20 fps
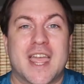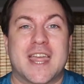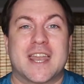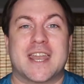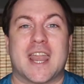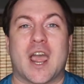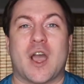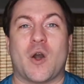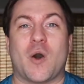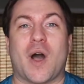
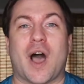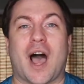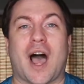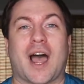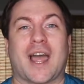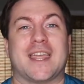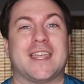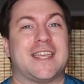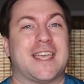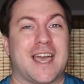Now,
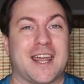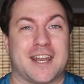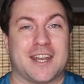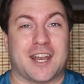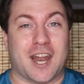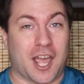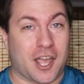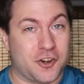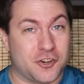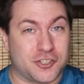I get it.
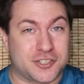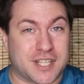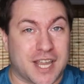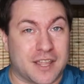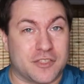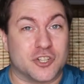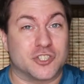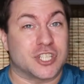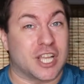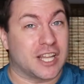I
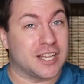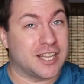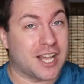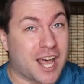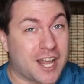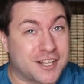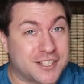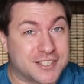understand there's a lot